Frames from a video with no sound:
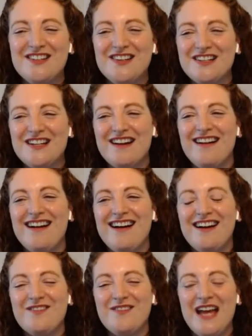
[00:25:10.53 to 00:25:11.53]
So look,
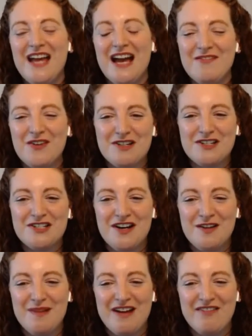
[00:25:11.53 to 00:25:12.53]
we haven't got
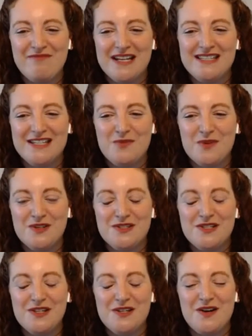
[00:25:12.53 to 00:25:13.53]
much time left, but I did
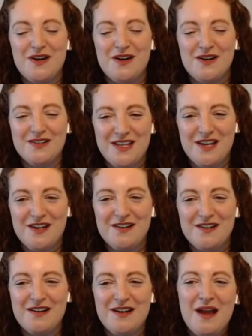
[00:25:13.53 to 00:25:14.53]
want to ask
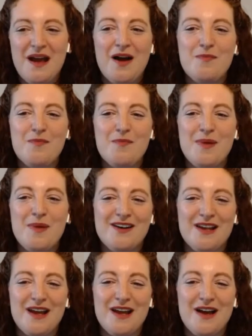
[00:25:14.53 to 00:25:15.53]
you
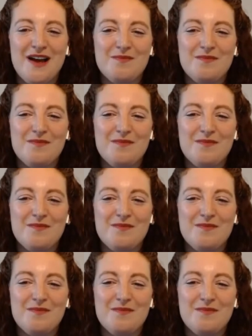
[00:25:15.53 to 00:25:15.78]
about